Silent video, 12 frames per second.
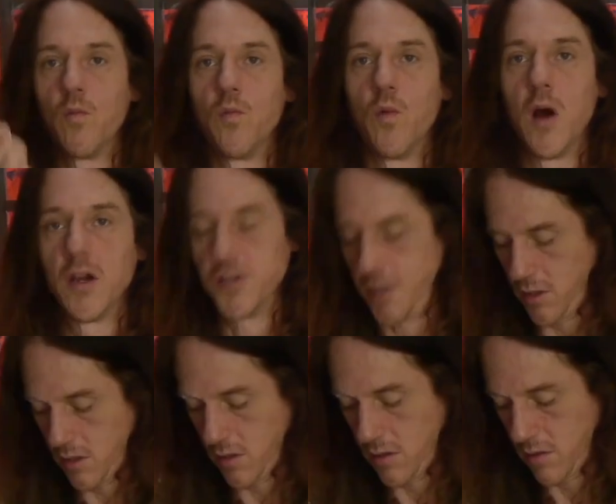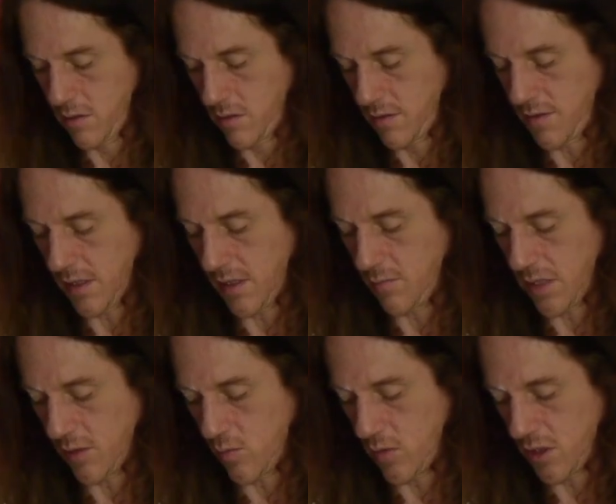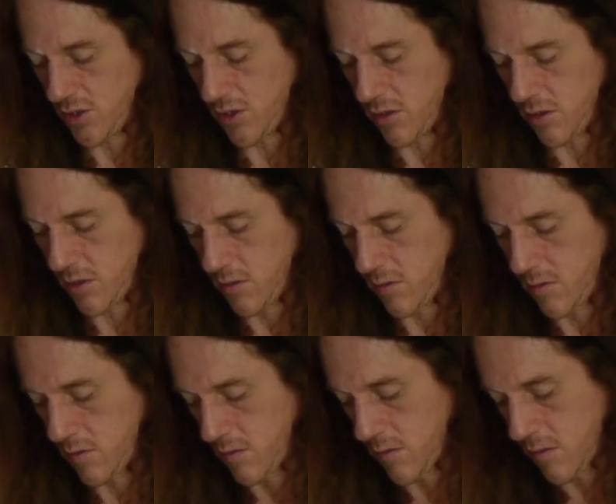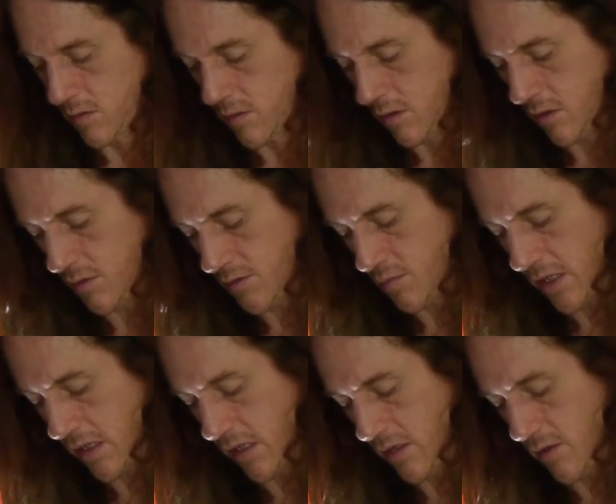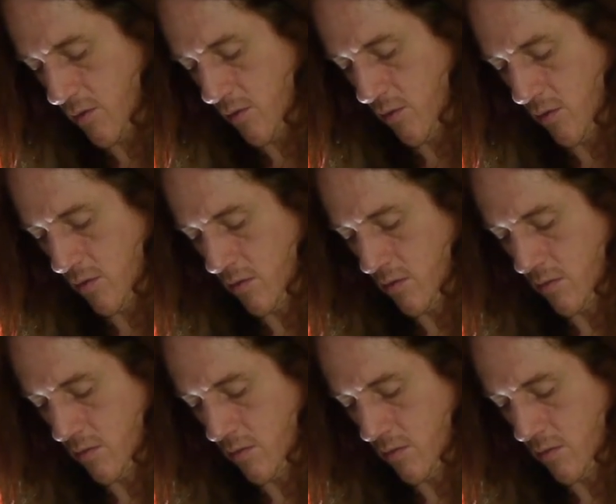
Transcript: Washer, thin metal washer, goes back in the hole.